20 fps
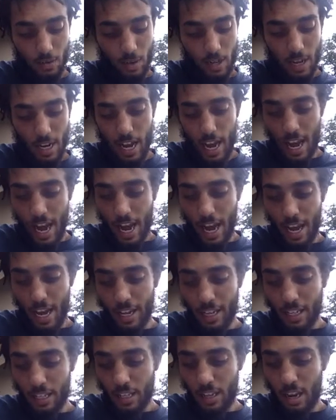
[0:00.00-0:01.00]
one
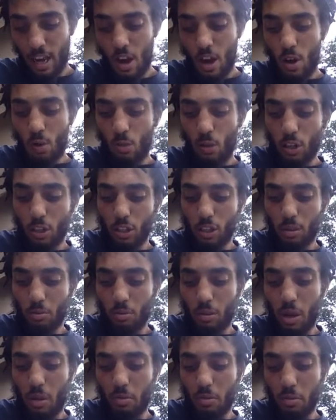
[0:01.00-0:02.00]
asks, what is the
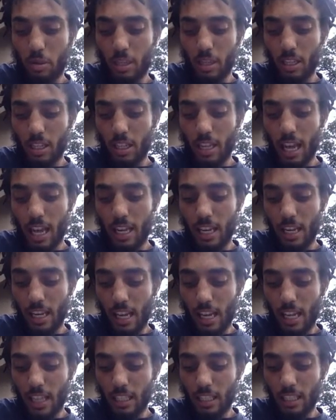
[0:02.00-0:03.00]
probability that
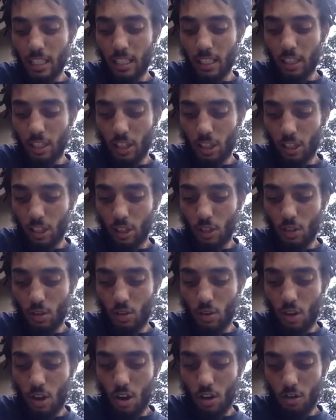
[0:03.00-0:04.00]
less than
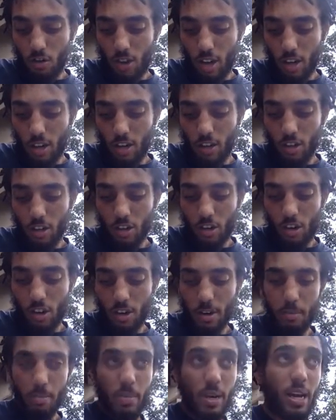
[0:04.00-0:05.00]
2 are registered
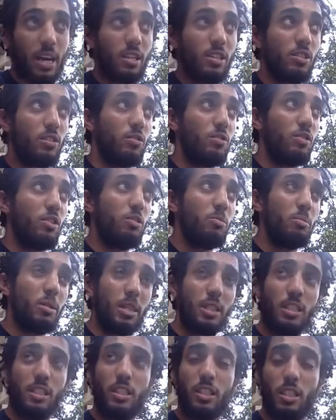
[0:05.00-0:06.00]
on a pass or fail
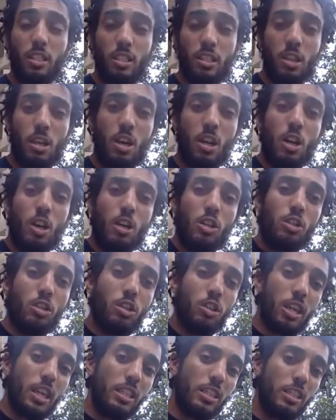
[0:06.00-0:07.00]
basis? So
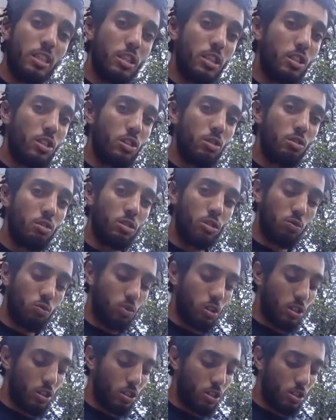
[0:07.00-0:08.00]
less than 2 is
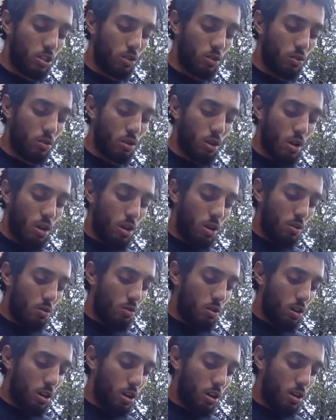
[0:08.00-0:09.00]
1. So
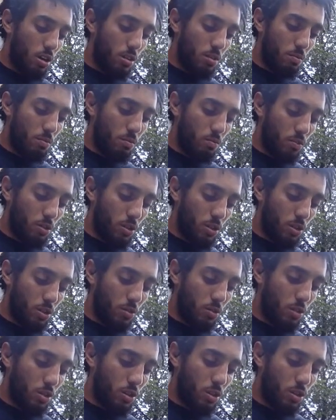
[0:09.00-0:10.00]
what you
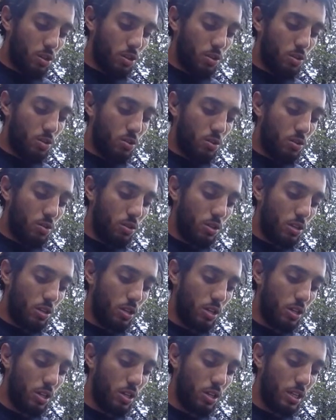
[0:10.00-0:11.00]
would do
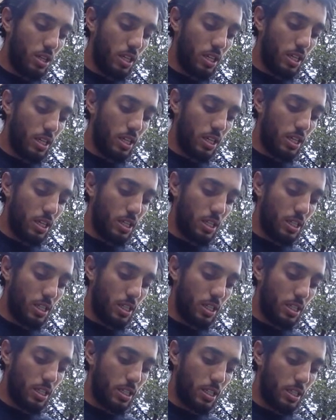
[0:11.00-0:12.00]

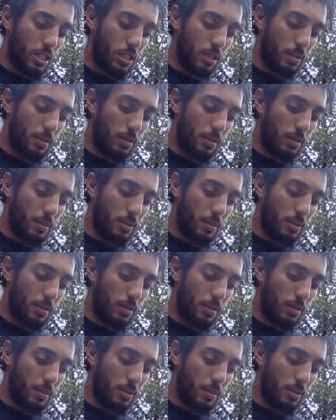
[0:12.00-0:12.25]
is,